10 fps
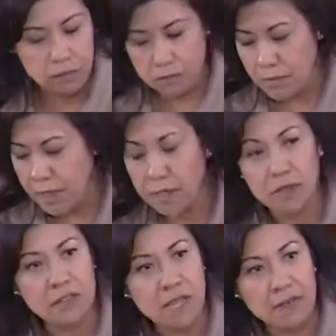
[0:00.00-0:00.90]
making
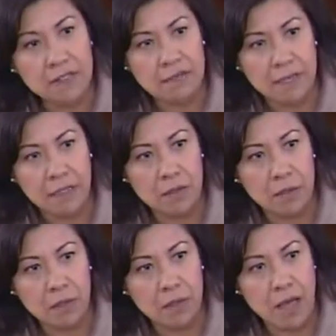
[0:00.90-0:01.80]
yourselves
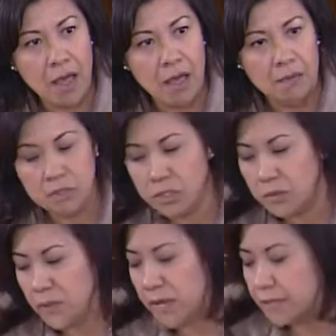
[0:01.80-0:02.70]
available
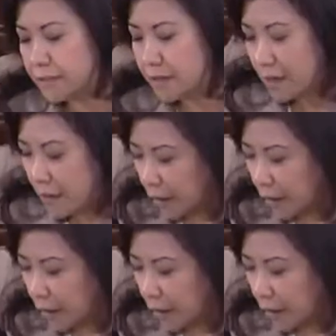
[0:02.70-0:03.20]
to us